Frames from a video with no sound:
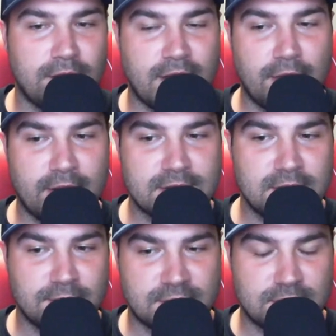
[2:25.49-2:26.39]
Now that I
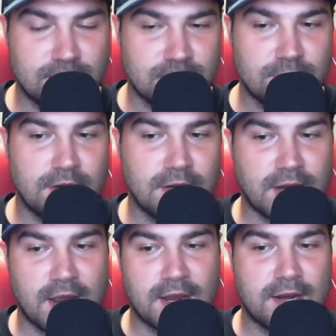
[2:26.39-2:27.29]
see what Suzuki and
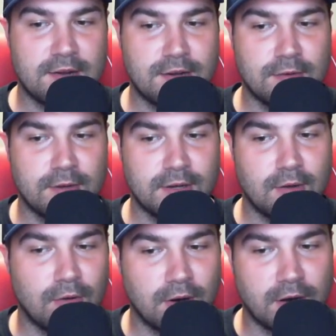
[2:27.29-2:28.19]
KK are doing,
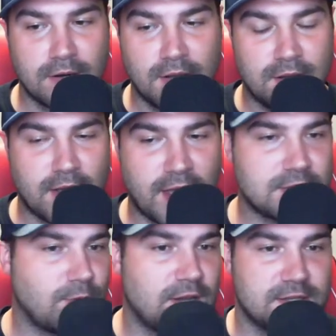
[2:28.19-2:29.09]
or
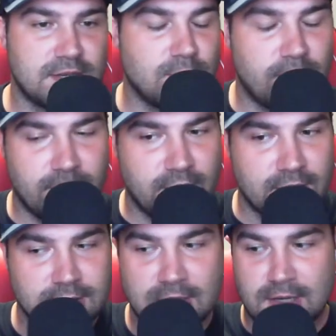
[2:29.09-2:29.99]
XYZ, whoever it
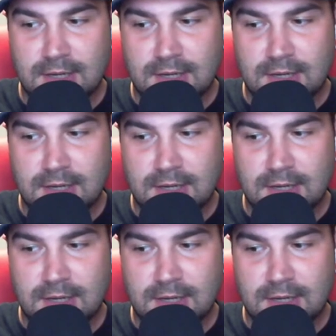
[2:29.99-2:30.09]
is,